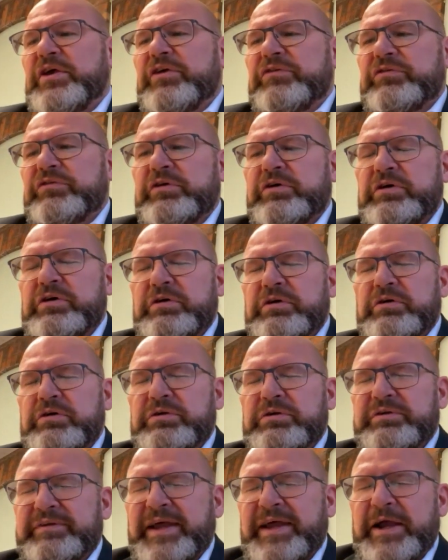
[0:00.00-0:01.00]

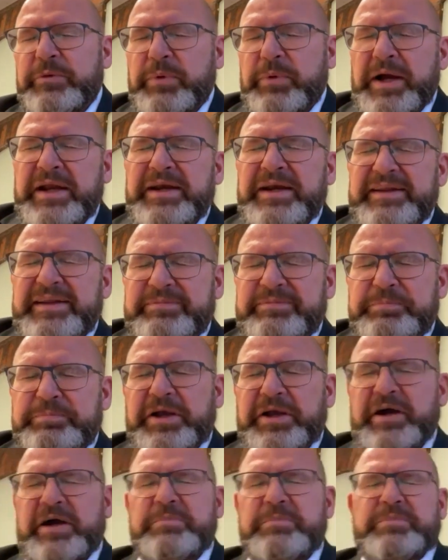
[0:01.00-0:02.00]
So Taiwan is
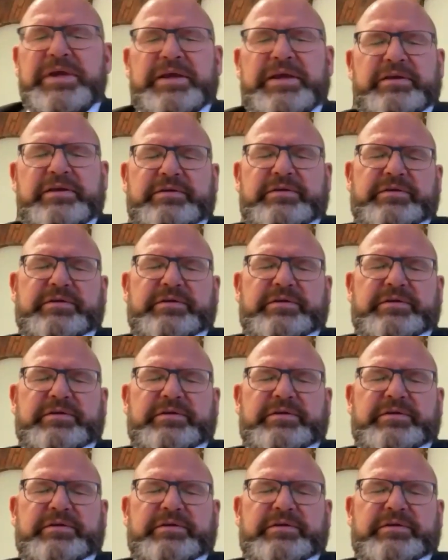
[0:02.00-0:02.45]
becoming